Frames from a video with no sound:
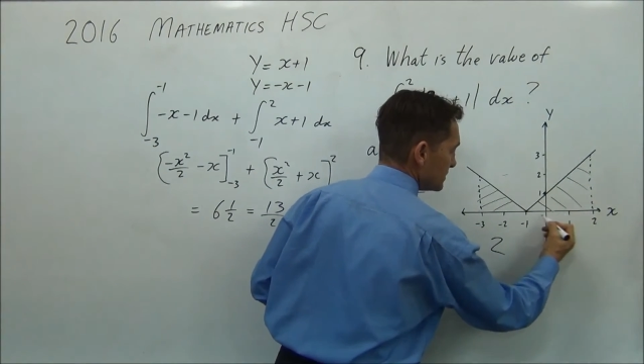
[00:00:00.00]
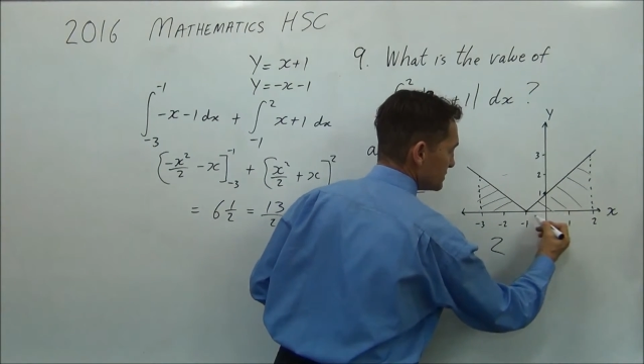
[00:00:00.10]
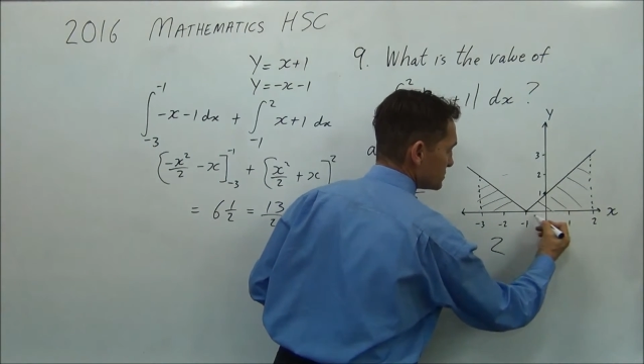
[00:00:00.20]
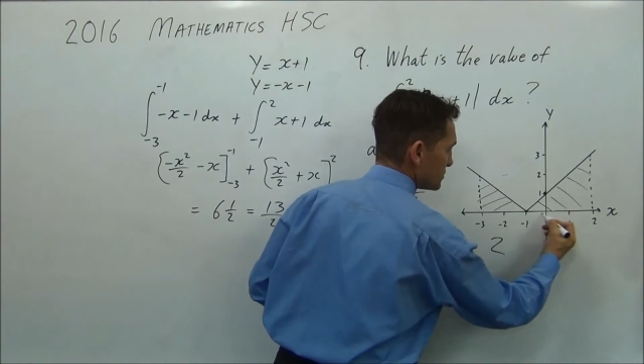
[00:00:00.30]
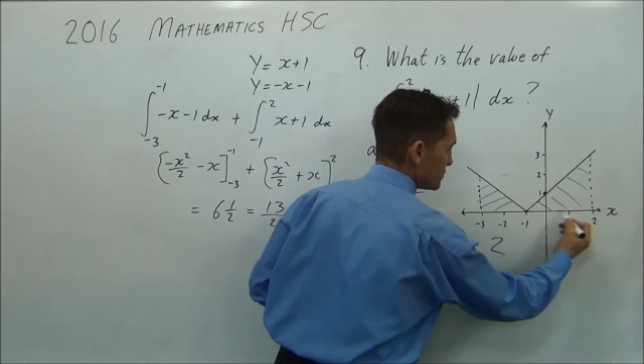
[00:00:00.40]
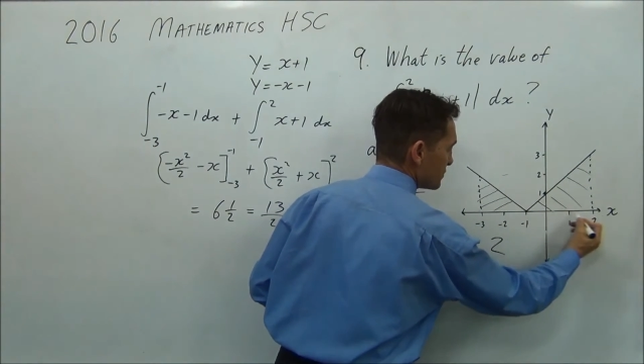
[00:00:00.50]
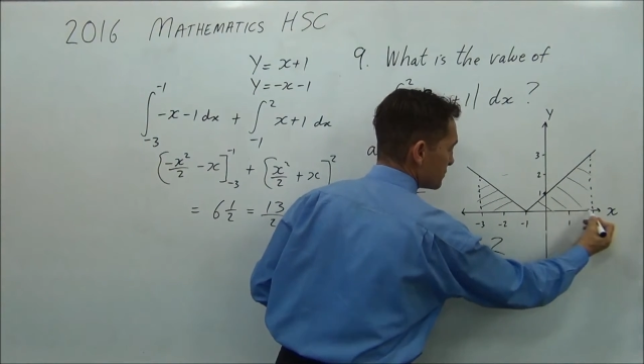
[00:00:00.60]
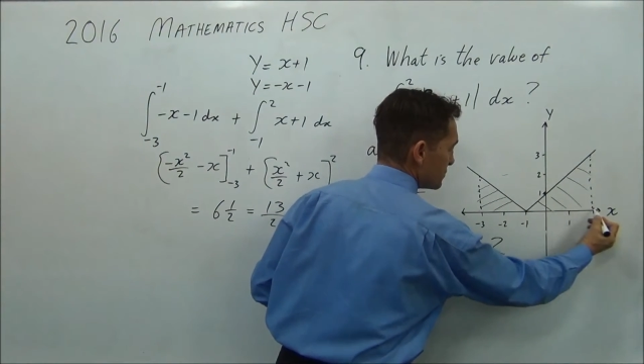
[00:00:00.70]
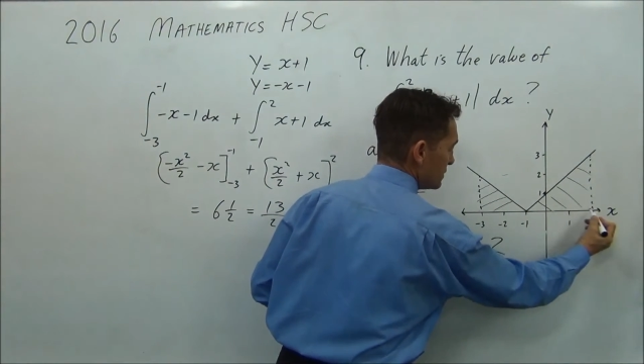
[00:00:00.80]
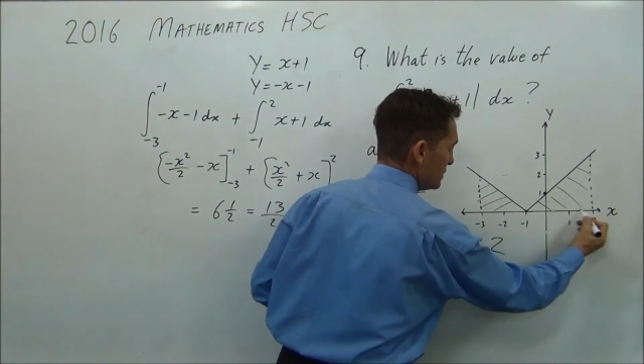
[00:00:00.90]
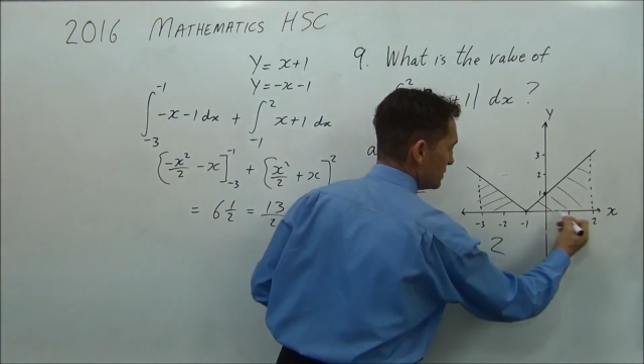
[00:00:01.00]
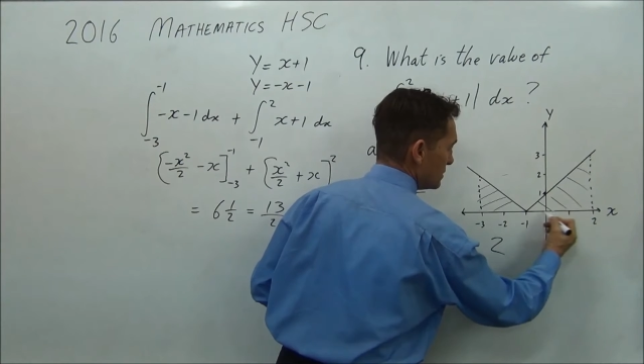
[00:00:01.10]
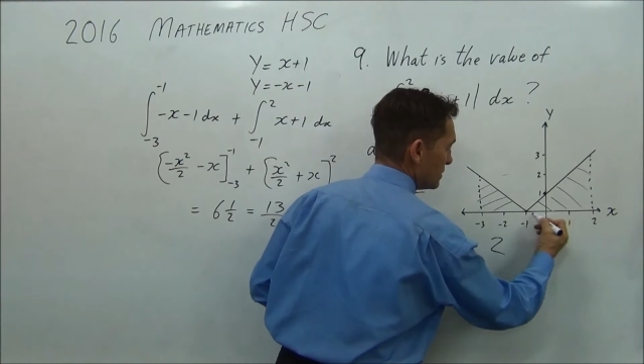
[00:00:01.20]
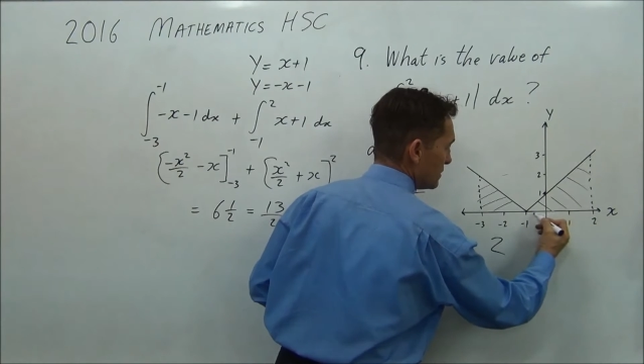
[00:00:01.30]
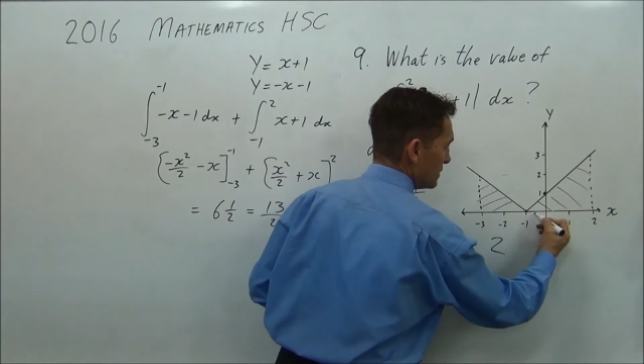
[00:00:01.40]
that's 3.
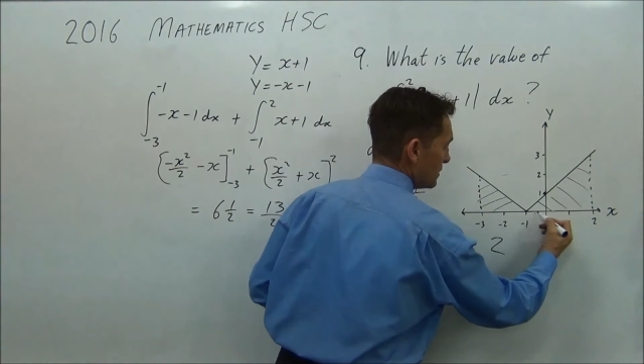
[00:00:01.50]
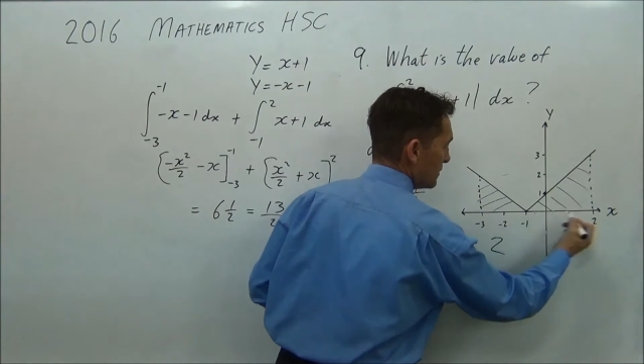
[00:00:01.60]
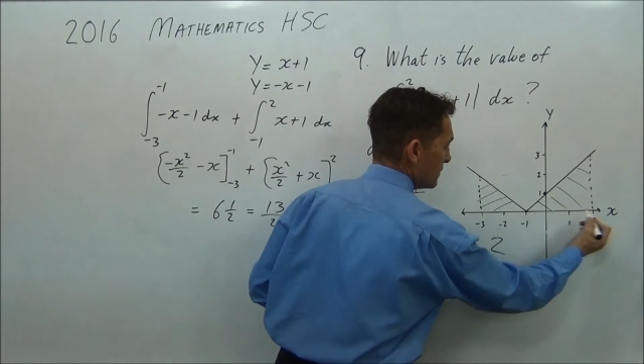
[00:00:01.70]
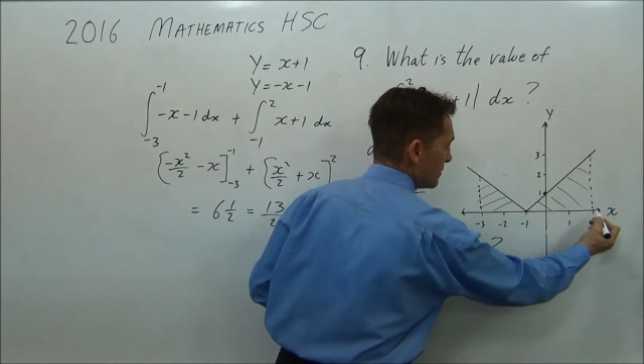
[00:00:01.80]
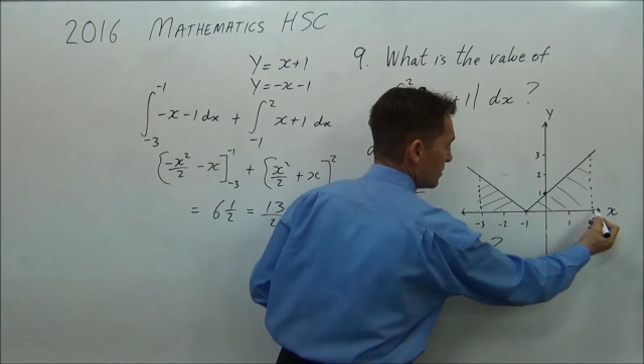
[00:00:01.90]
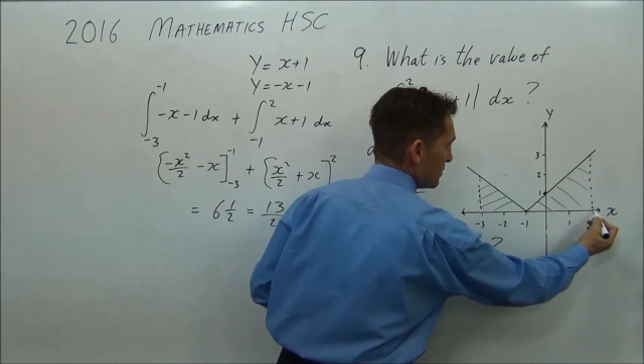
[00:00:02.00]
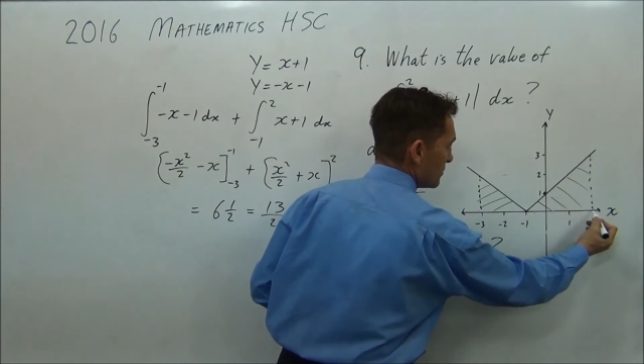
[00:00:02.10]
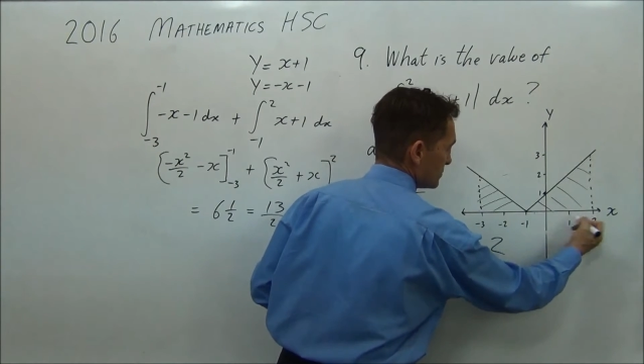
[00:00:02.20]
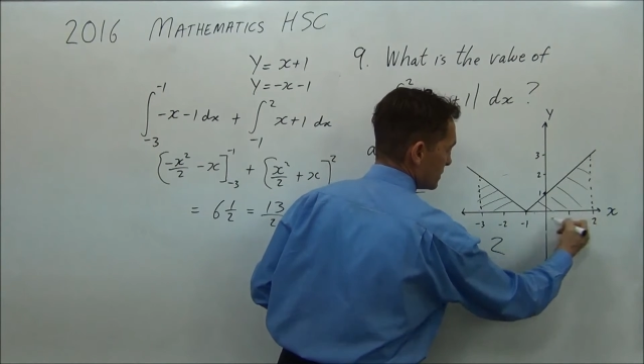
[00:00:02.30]
Well,